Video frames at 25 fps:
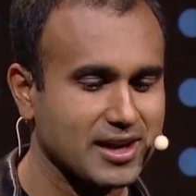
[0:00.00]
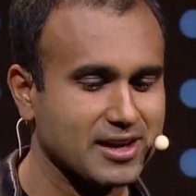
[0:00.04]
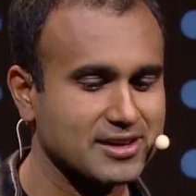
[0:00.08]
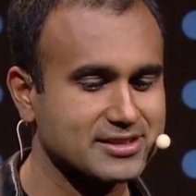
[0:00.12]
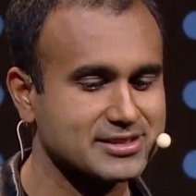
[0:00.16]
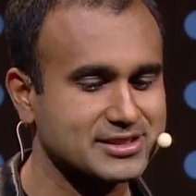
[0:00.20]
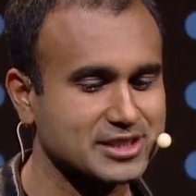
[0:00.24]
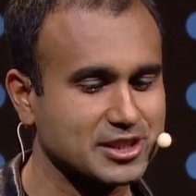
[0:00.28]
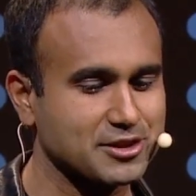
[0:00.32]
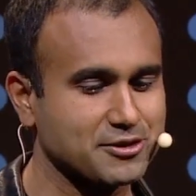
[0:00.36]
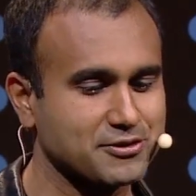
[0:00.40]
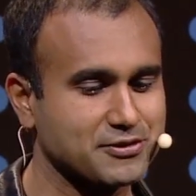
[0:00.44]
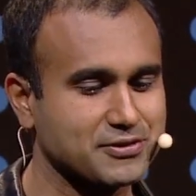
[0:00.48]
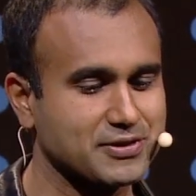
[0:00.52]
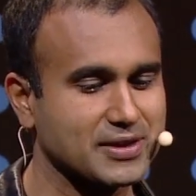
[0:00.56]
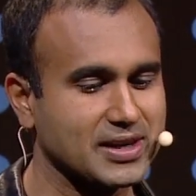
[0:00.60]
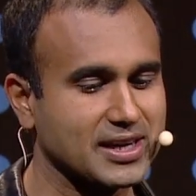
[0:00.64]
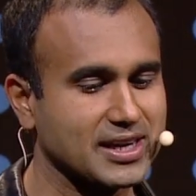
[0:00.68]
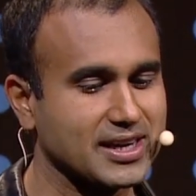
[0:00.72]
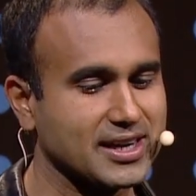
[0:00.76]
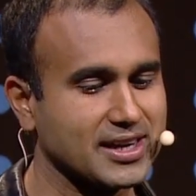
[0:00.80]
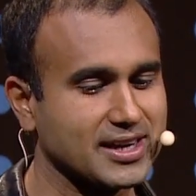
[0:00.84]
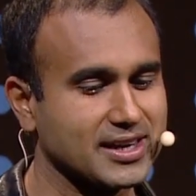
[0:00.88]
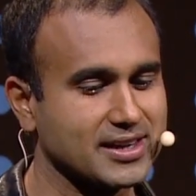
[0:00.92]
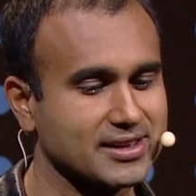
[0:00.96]

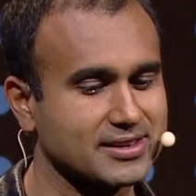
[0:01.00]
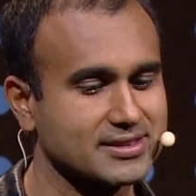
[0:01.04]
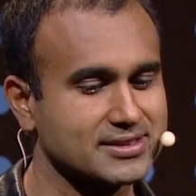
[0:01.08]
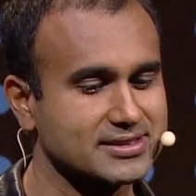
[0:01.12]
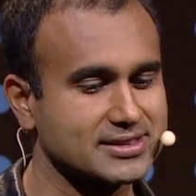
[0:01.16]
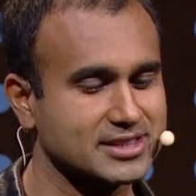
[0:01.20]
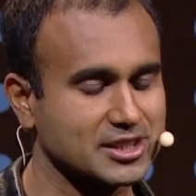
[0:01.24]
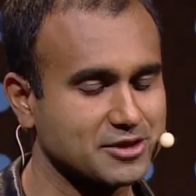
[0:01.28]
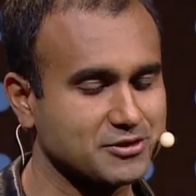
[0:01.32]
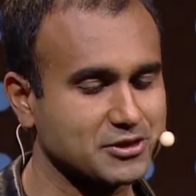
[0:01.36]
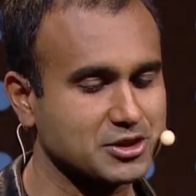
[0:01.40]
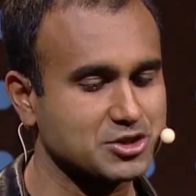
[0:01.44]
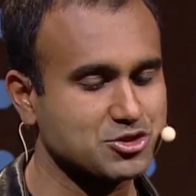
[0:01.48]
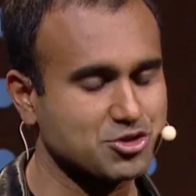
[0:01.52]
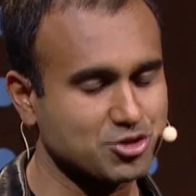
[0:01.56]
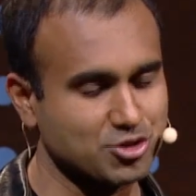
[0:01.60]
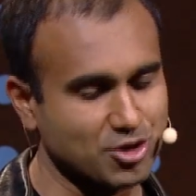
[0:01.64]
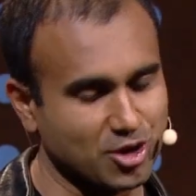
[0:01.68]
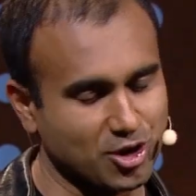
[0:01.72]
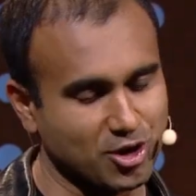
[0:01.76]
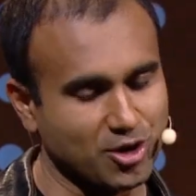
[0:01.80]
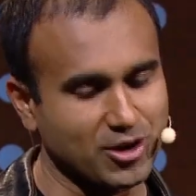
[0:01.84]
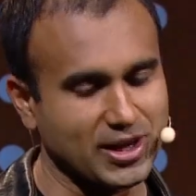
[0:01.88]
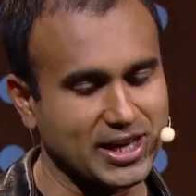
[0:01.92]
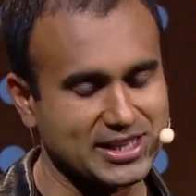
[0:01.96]

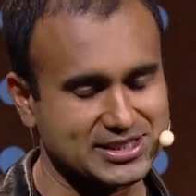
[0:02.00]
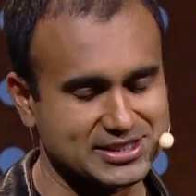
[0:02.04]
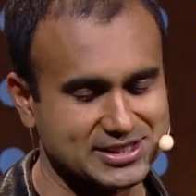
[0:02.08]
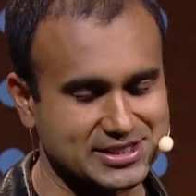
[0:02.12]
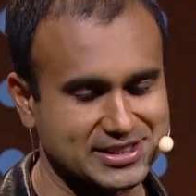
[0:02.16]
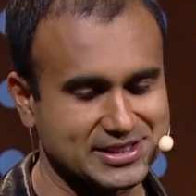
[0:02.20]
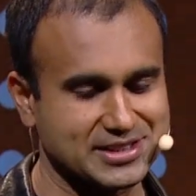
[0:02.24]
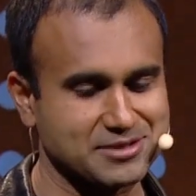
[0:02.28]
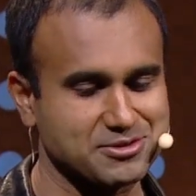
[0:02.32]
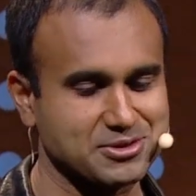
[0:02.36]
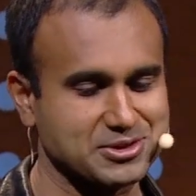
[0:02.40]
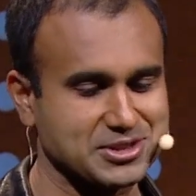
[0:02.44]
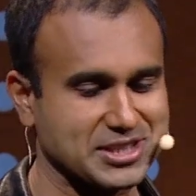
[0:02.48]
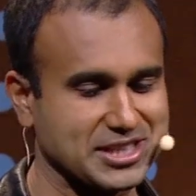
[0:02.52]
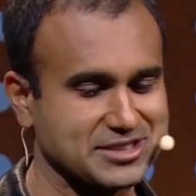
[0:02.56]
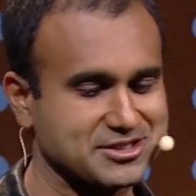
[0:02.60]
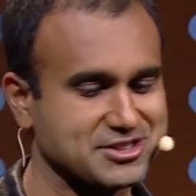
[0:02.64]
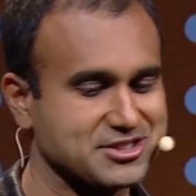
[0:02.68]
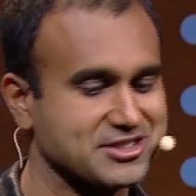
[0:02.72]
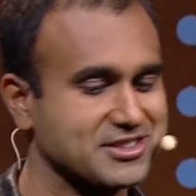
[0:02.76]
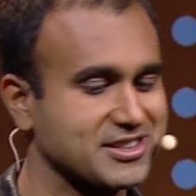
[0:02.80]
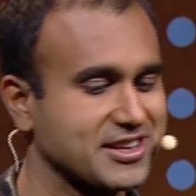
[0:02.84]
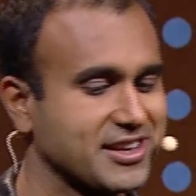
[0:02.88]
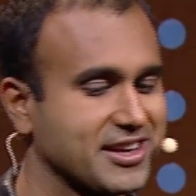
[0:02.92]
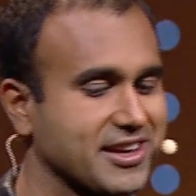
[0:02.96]
self-control, actually that's what that
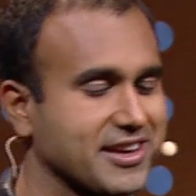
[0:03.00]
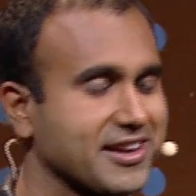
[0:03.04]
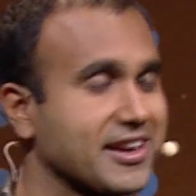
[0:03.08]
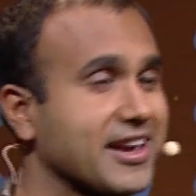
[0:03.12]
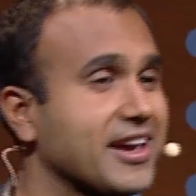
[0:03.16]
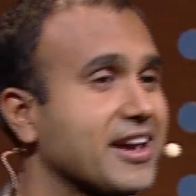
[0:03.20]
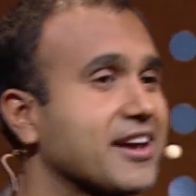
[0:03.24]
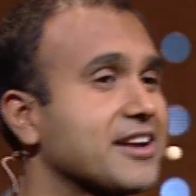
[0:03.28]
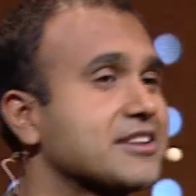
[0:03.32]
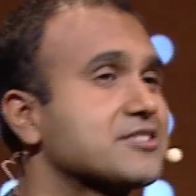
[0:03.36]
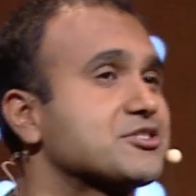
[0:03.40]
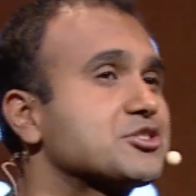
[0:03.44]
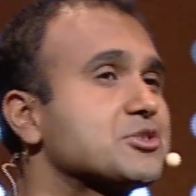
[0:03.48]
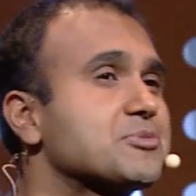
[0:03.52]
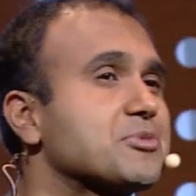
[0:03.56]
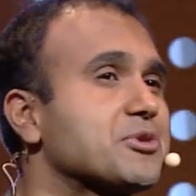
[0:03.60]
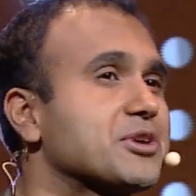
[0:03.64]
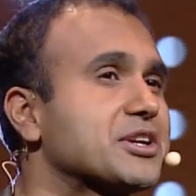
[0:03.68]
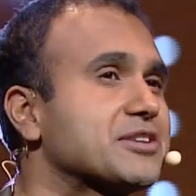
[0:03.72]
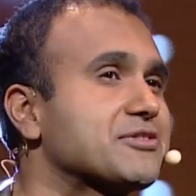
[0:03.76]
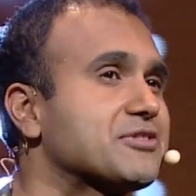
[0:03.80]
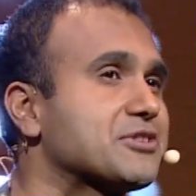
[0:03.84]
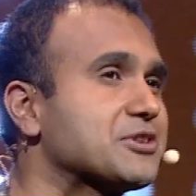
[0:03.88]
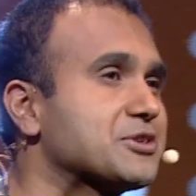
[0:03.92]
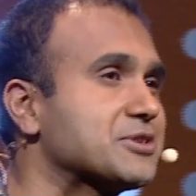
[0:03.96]
should say, and
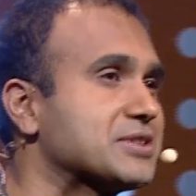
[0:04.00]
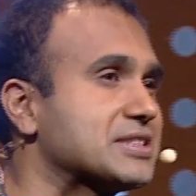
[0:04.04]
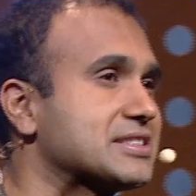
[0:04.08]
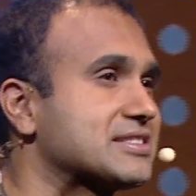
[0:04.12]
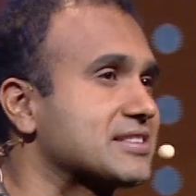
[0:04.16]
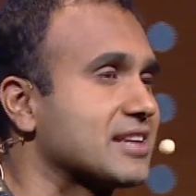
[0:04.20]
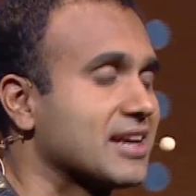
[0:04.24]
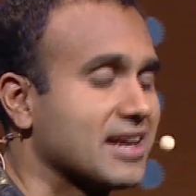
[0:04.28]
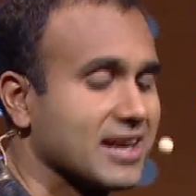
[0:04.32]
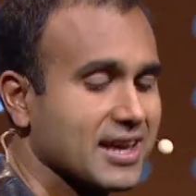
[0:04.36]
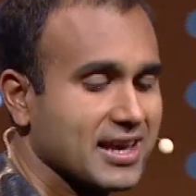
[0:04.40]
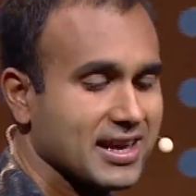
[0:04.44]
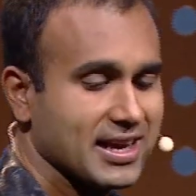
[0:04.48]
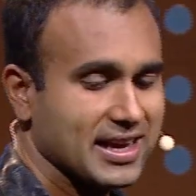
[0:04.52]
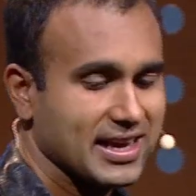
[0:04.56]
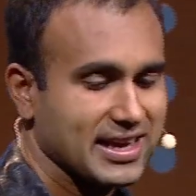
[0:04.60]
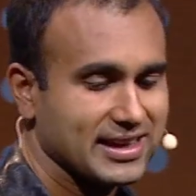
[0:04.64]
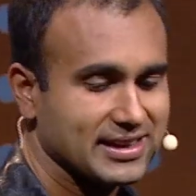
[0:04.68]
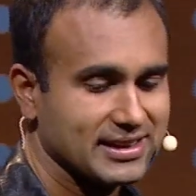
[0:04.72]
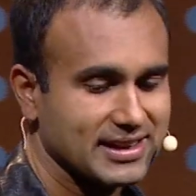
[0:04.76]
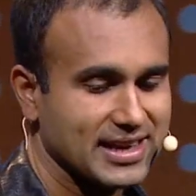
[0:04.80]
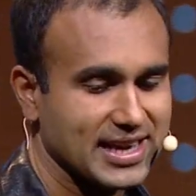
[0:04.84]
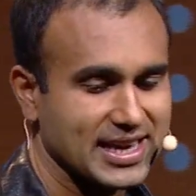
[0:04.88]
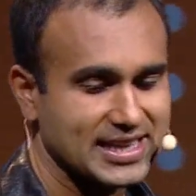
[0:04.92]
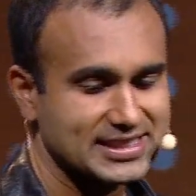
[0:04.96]
super influence.
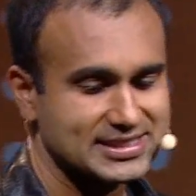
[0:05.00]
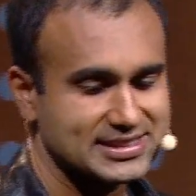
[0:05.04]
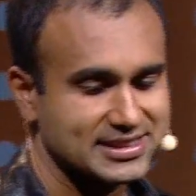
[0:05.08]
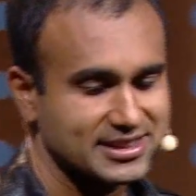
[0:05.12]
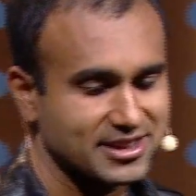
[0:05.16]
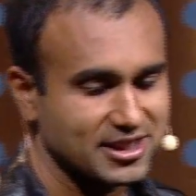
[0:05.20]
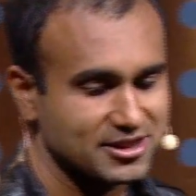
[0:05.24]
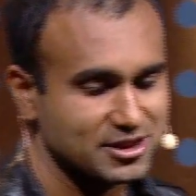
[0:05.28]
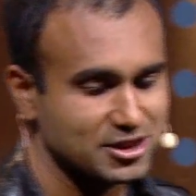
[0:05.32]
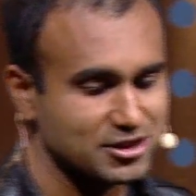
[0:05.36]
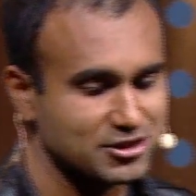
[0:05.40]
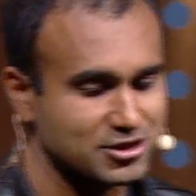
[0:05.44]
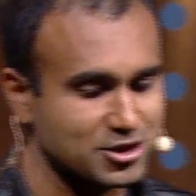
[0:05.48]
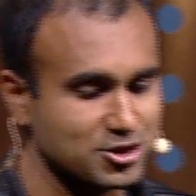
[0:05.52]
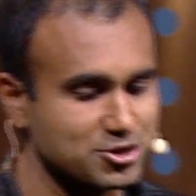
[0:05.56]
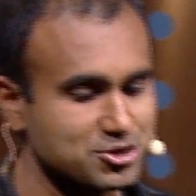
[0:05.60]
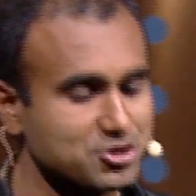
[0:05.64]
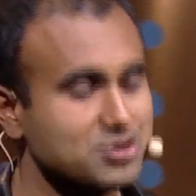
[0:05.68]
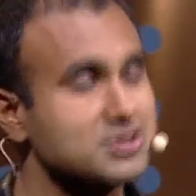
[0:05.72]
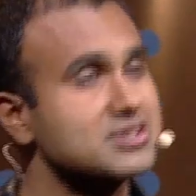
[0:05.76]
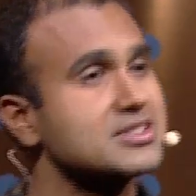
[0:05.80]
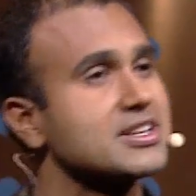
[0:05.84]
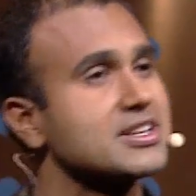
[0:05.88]
And lastly, on the social